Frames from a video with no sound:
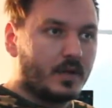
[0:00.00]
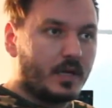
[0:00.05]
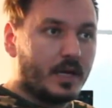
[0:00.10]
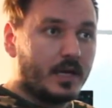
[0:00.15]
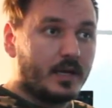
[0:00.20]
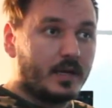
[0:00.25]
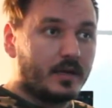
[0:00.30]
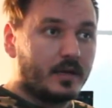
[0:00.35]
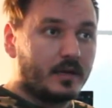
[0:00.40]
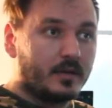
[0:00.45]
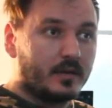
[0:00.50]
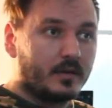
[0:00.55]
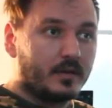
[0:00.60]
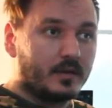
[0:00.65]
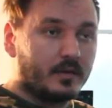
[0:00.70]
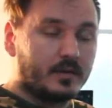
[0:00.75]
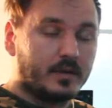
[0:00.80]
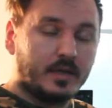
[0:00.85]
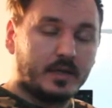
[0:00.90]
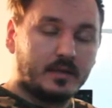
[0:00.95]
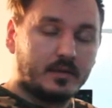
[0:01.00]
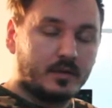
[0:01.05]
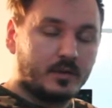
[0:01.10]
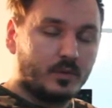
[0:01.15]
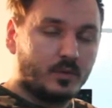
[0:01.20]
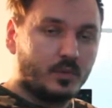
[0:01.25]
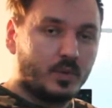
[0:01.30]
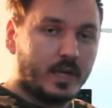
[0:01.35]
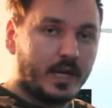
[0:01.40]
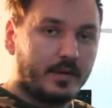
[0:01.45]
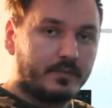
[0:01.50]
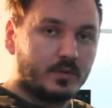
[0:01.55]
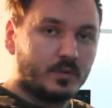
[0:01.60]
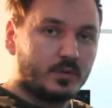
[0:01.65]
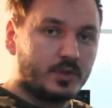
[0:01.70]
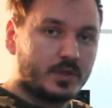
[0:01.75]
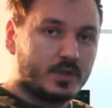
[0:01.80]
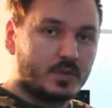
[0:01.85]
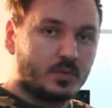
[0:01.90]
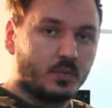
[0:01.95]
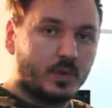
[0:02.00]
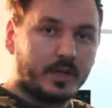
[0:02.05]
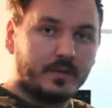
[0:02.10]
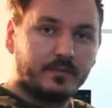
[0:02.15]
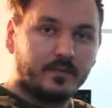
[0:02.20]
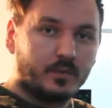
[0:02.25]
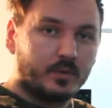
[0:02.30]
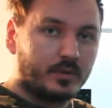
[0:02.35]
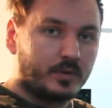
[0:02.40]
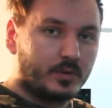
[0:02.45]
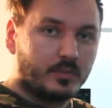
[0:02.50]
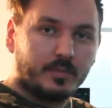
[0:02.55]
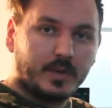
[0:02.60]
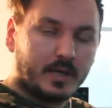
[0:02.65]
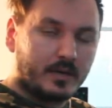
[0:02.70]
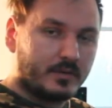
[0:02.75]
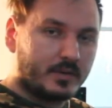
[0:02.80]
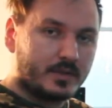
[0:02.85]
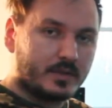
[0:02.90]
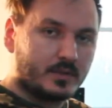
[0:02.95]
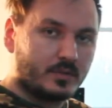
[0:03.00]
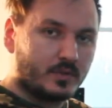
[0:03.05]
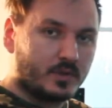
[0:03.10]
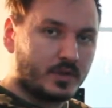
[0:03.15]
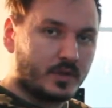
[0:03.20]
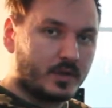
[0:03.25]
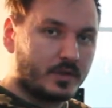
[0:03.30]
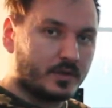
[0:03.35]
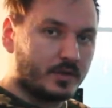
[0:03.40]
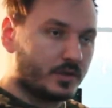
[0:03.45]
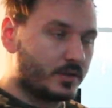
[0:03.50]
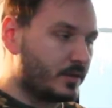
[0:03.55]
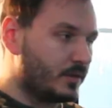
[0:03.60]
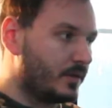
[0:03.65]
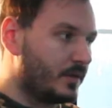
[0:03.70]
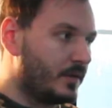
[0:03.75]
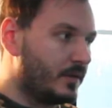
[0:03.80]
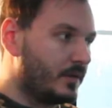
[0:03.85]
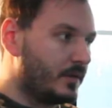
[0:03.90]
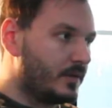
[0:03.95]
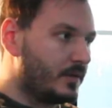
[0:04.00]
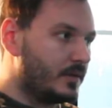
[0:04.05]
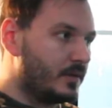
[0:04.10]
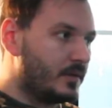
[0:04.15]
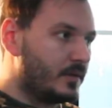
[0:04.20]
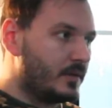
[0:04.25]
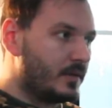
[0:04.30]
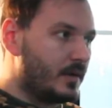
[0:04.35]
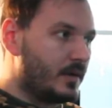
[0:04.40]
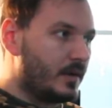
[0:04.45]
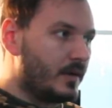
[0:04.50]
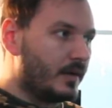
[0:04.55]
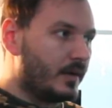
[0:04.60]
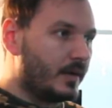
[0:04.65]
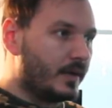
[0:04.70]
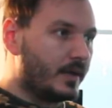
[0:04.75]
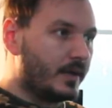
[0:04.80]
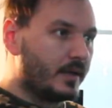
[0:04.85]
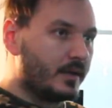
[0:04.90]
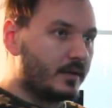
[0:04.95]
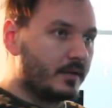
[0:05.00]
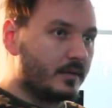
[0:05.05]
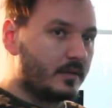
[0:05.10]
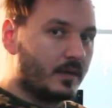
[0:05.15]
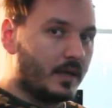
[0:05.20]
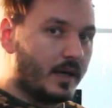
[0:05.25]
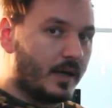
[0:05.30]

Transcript: then you would have to just wait for your batteries to charge. And